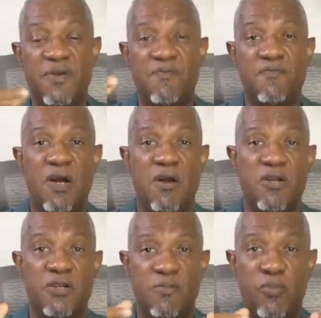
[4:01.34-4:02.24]
the
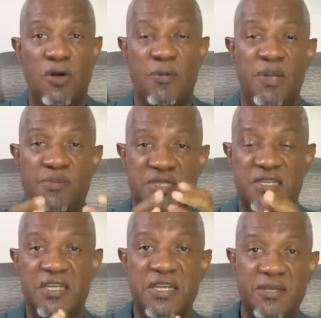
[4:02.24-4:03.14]
marital problems
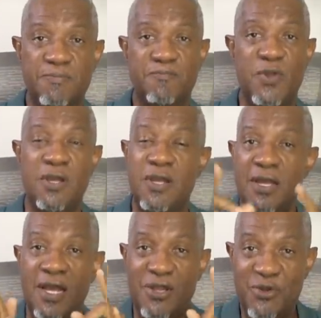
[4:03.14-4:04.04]
today?
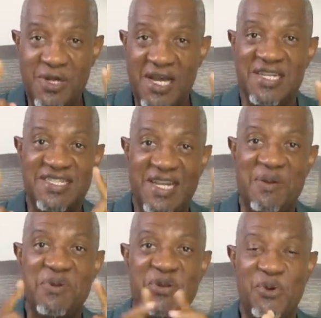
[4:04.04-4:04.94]
And you guys
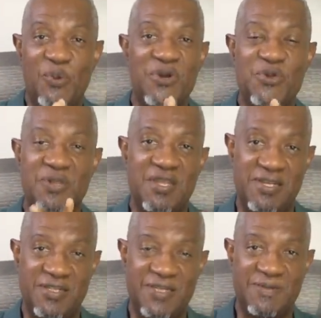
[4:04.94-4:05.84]
let me know what you
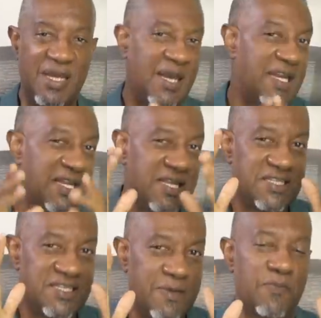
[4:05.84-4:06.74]
think. And it
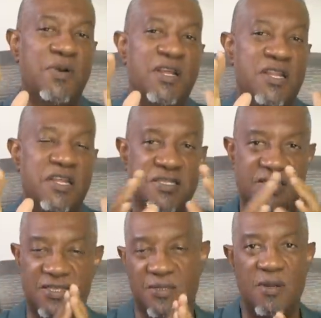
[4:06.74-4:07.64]
is simply
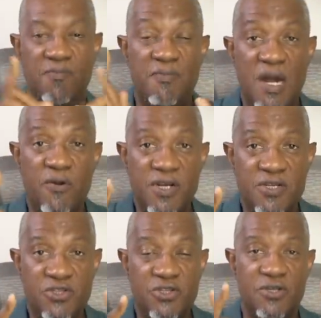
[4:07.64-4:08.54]
this
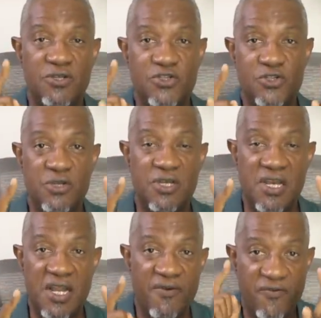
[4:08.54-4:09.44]
marriage should
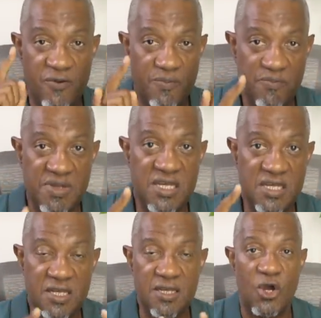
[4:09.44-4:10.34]
never
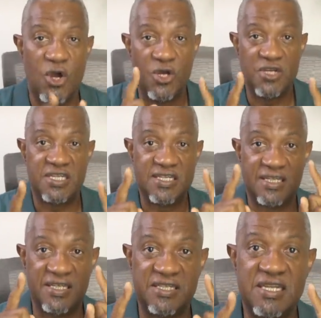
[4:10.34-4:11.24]
be
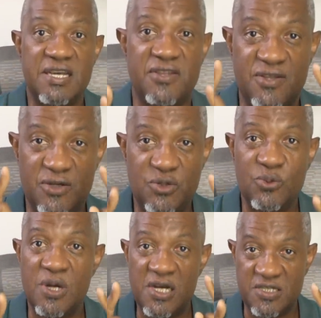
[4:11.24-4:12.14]
until death
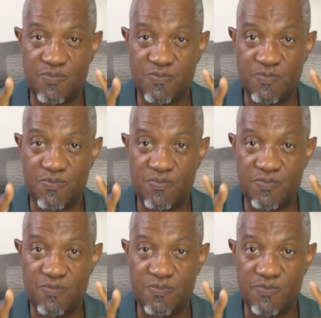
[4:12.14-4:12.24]
do us